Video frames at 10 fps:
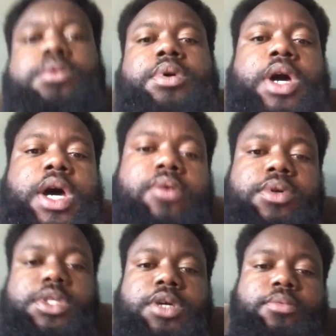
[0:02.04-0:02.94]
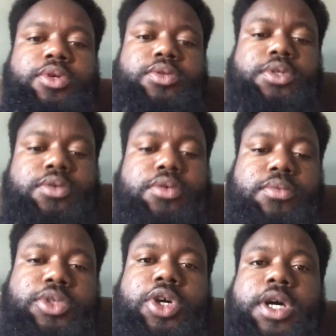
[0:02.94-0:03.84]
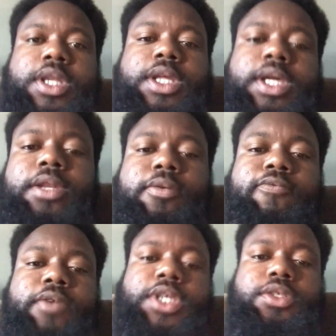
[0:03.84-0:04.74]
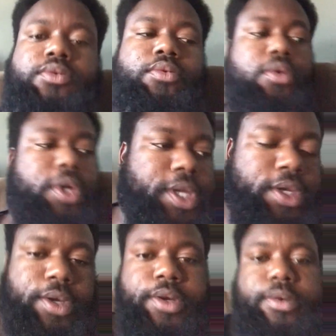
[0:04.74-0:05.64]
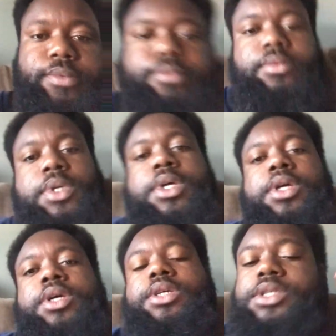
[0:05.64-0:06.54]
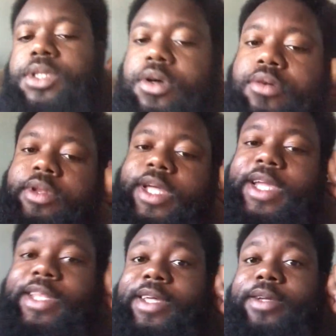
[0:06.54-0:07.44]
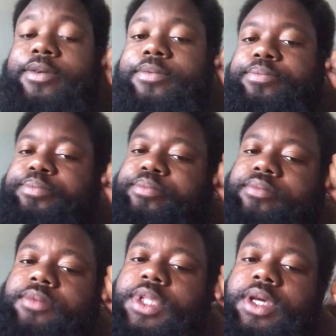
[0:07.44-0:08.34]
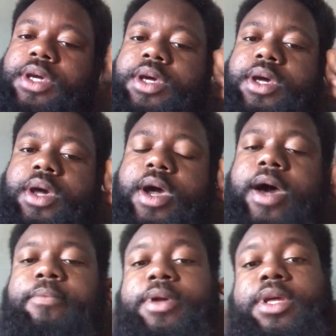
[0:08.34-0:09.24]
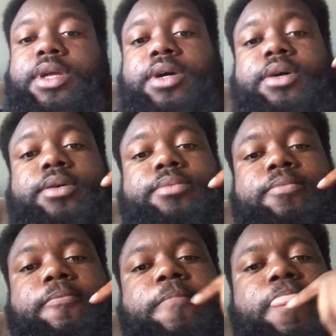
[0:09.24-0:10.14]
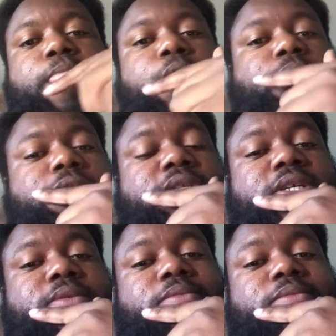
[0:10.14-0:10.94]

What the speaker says: Alright, what's up, YouTube? Targeted individual here. So lately, I've been noticing.